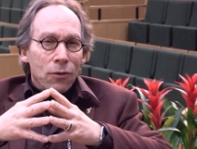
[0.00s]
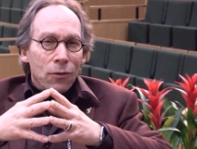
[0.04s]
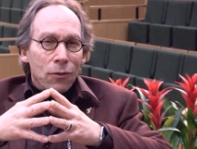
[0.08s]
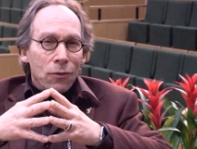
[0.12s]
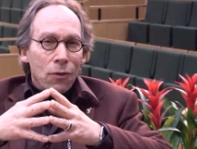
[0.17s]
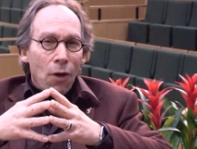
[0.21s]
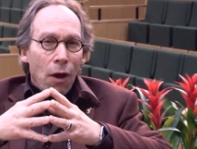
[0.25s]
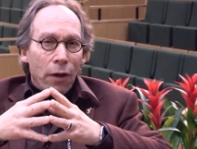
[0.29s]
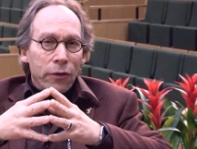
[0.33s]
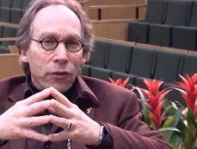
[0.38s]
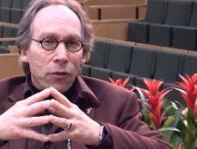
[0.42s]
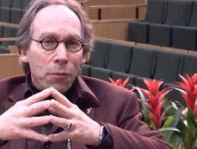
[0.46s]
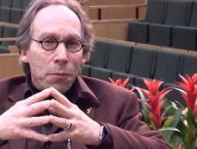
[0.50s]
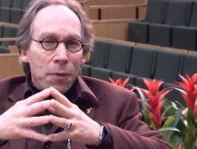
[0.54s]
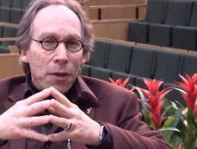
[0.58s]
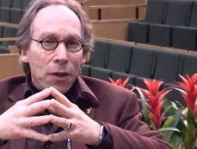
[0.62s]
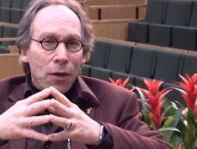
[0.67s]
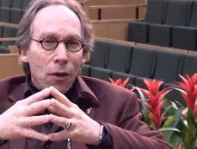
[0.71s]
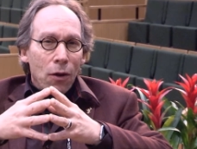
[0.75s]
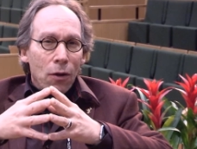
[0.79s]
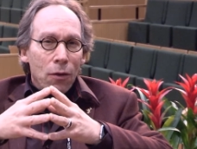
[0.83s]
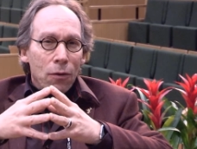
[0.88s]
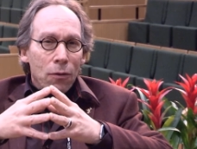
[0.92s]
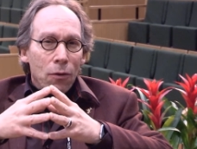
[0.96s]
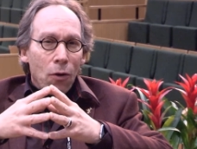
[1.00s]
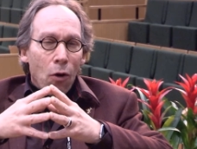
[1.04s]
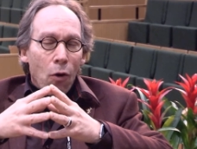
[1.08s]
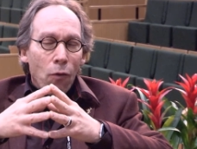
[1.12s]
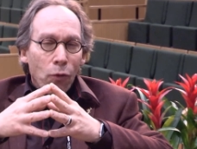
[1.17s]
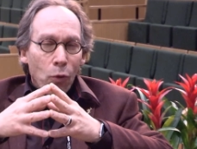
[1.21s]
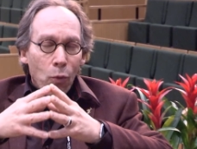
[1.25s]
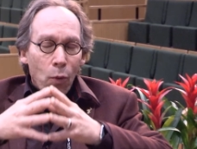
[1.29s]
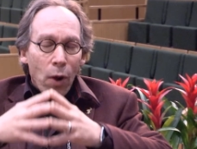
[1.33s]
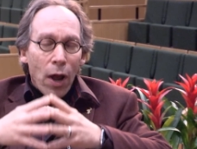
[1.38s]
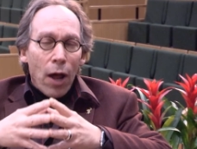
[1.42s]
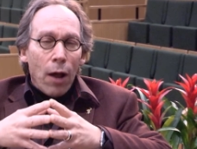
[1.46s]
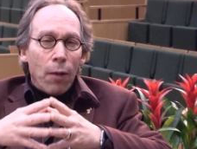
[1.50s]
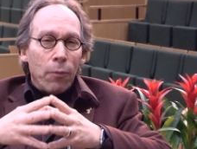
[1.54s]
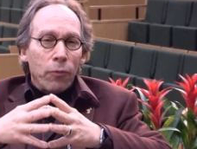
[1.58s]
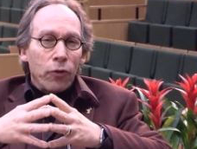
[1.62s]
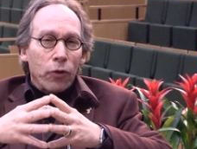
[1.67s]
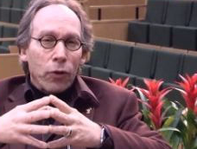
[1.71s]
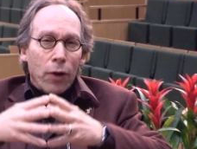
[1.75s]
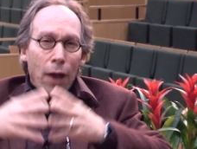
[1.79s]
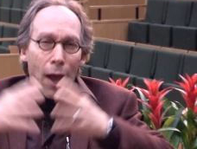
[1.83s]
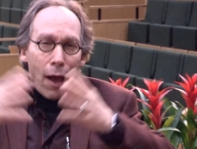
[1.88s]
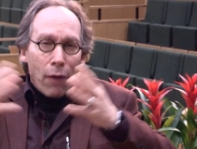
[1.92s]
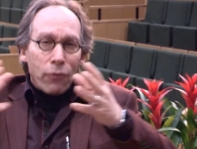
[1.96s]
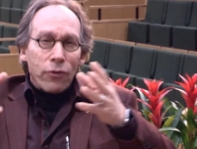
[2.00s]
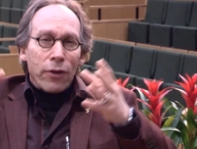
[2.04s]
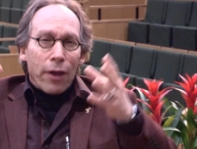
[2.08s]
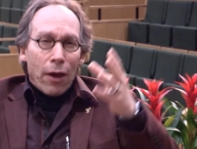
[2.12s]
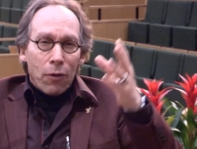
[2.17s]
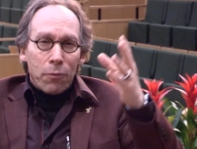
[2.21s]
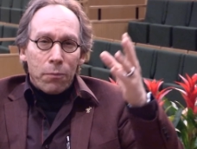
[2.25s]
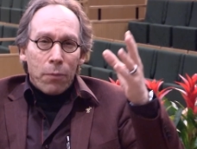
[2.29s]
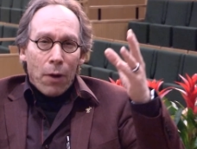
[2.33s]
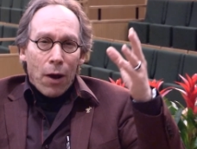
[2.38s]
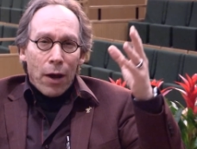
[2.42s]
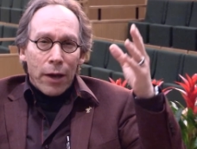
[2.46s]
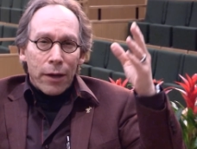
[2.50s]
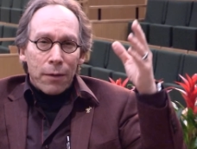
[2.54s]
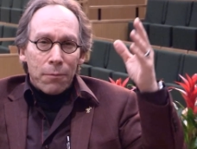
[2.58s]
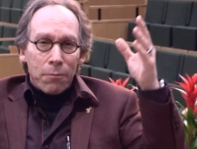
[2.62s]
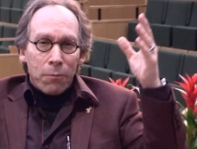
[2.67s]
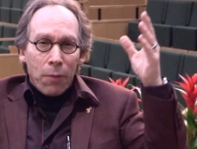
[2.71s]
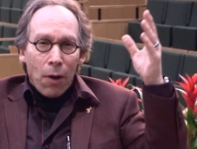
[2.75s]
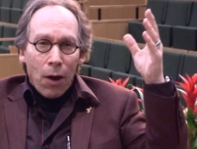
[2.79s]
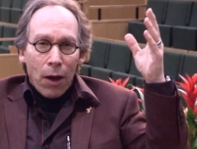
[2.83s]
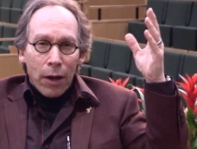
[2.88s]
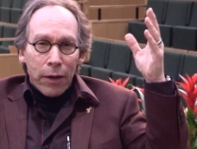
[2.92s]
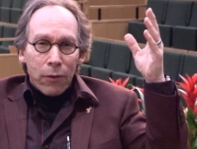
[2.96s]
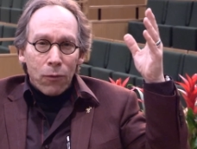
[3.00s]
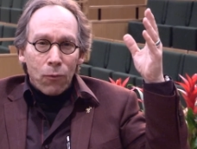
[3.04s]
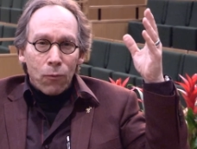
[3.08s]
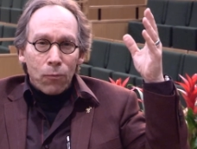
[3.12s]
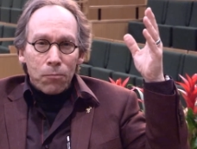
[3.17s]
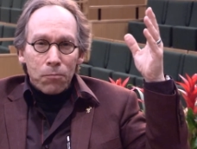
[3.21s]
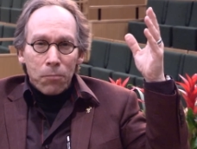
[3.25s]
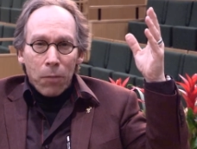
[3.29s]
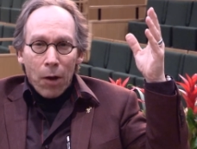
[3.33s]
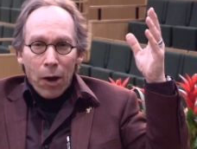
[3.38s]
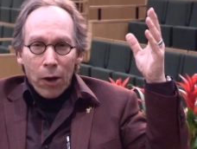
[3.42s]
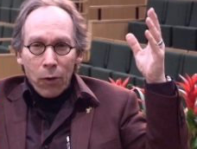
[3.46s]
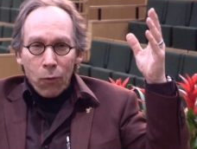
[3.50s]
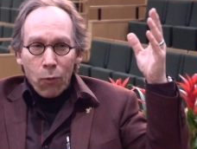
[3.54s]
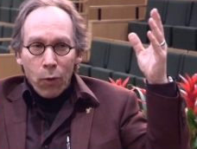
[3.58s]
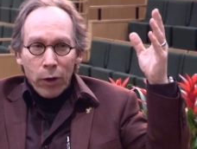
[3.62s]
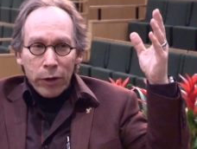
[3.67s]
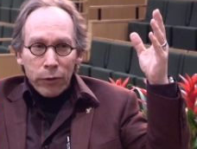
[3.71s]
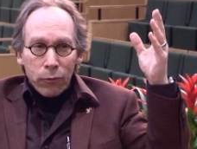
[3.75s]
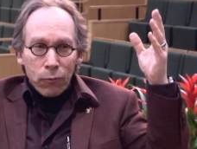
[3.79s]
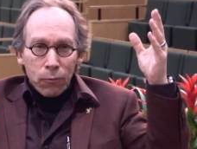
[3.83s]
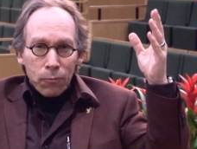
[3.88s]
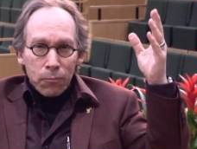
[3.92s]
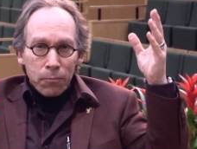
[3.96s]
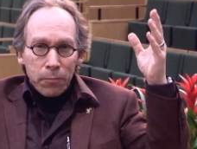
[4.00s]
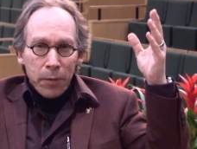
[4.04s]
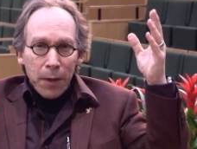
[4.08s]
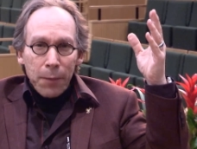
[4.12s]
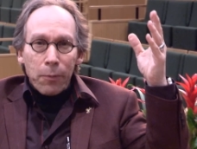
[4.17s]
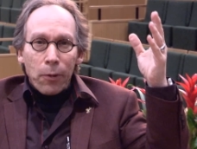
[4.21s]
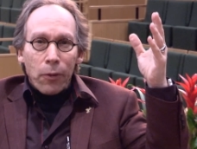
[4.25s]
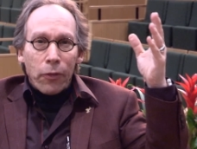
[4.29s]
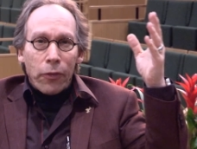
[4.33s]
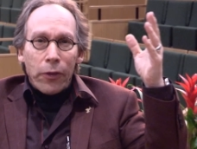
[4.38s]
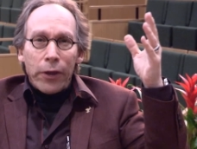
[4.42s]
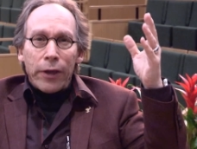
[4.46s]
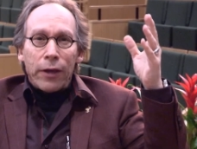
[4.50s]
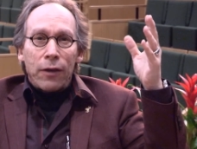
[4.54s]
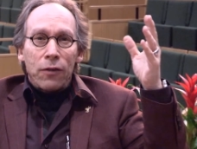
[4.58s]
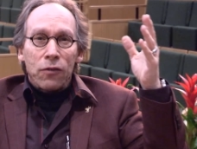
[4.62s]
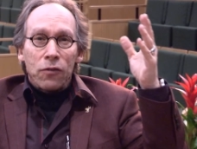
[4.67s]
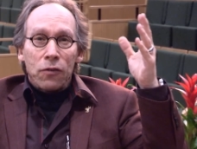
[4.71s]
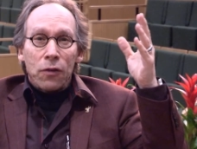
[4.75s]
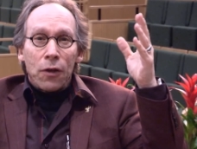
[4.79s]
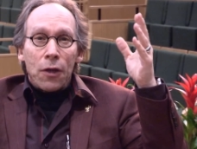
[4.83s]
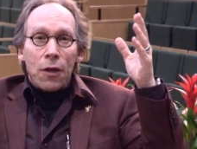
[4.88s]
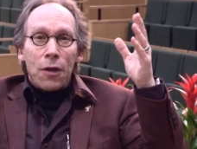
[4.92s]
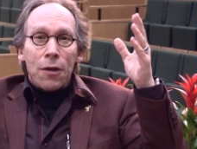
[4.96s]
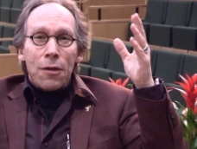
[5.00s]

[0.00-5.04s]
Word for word: not to be overwhelmed or kowtowed by, by, by what people think is,